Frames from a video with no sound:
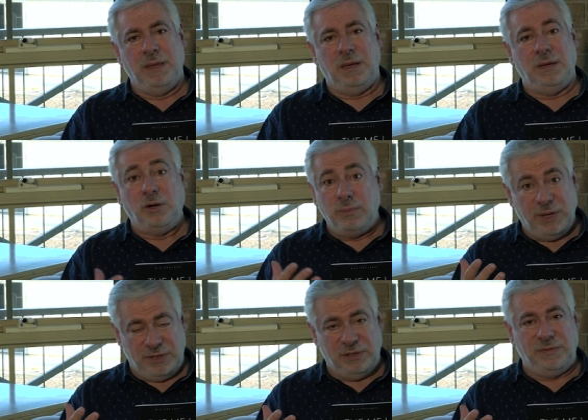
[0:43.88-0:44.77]
uh, or
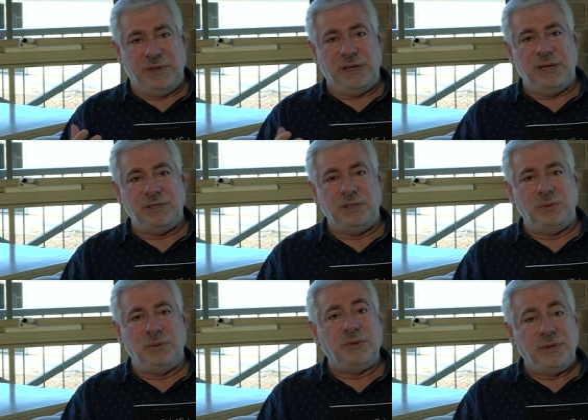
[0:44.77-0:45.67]
myself as the
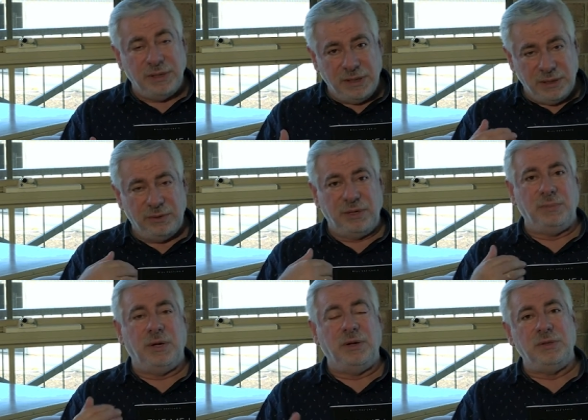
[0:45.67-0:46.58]
author, and
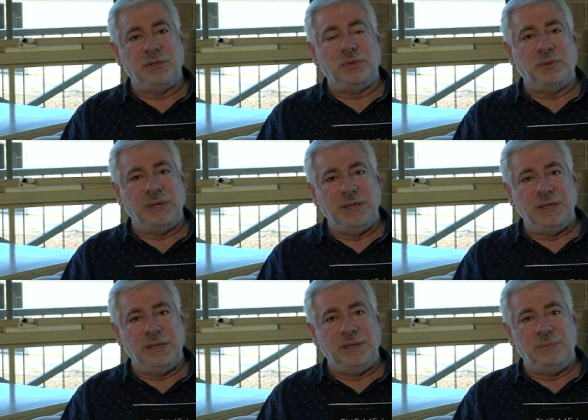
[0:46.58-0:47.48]
including my own story
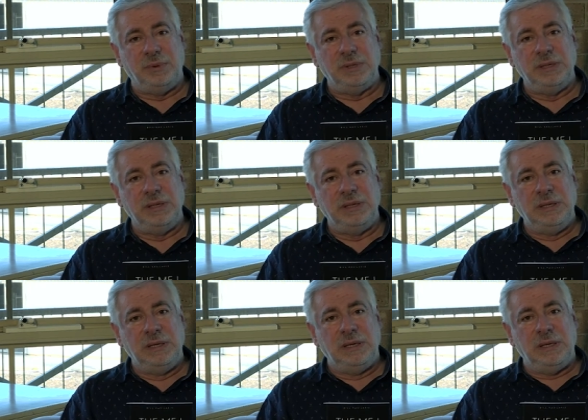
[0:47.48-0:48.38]
in, in the book,
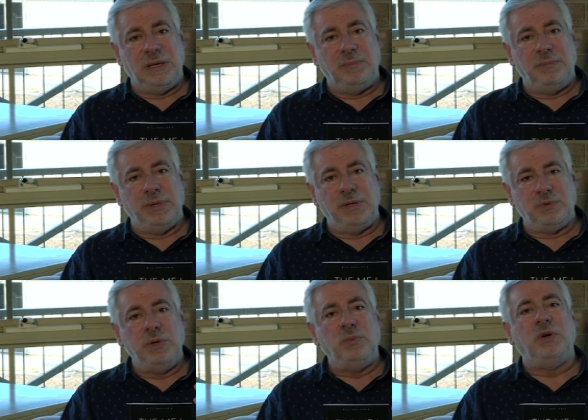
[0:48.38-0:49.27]
um,
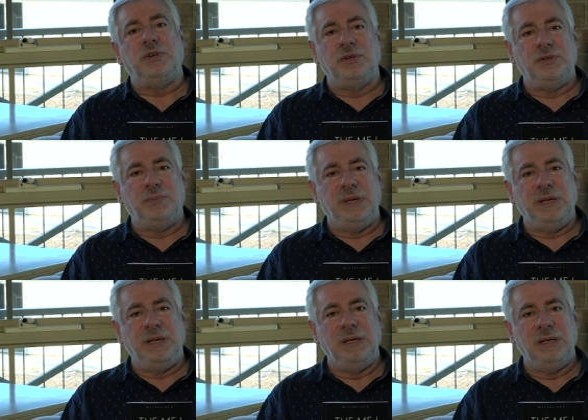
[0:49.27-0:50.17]
because we want it to
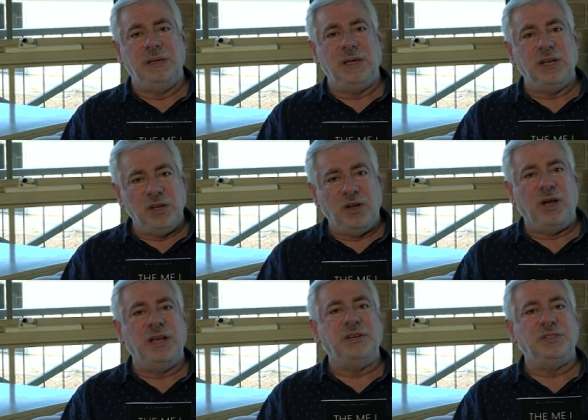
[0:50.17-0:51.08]
be a
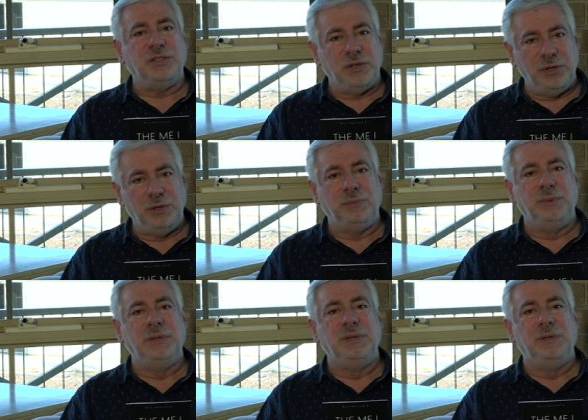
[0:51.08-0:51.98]
guide to
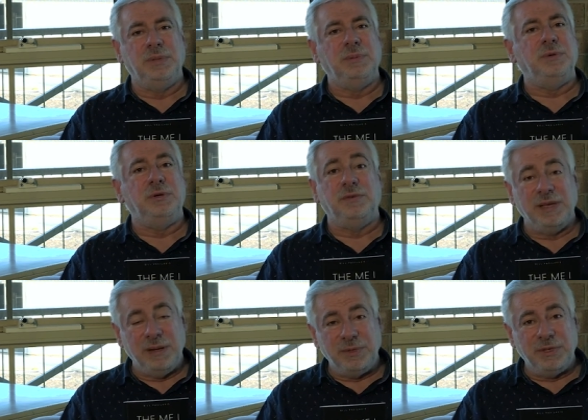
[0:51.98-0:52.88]
help people who have
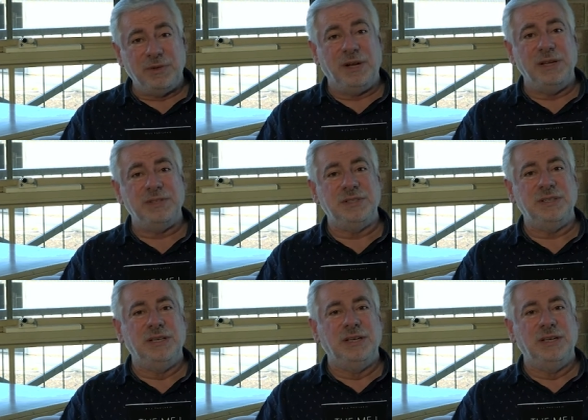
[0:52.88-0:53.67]
come to Christ